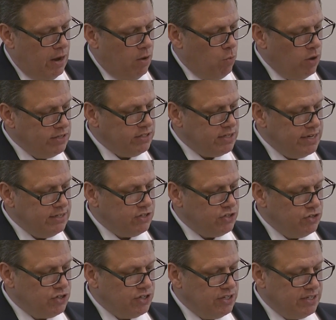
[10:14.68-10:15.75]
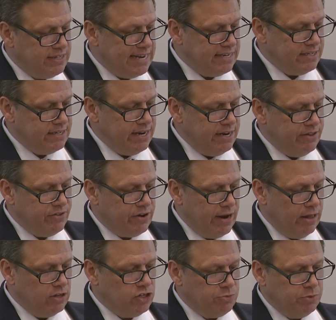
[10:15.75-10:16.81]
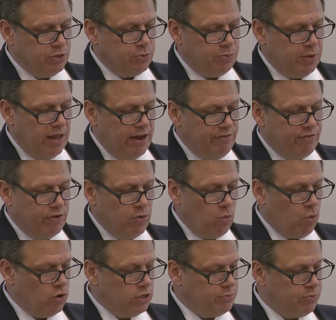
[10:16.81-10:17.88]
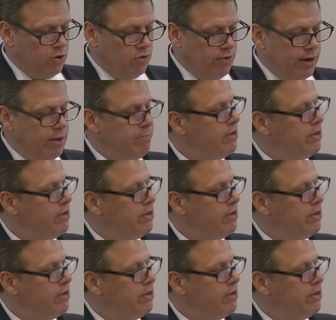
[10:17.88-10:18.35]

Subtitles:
Once an institution is designated, they're eligible to apply for an awards program,